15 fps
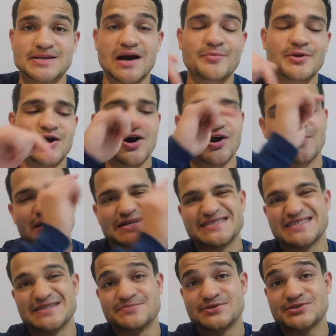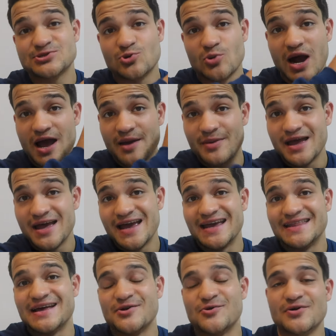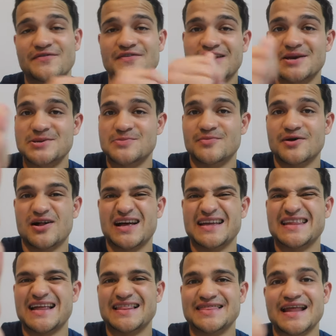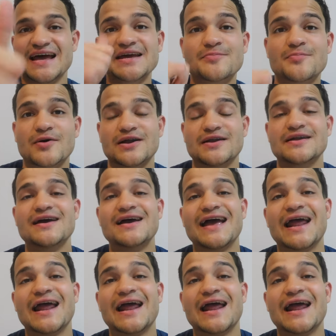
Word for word: Comment, automate, subscribe, hit that notification bell and that like button,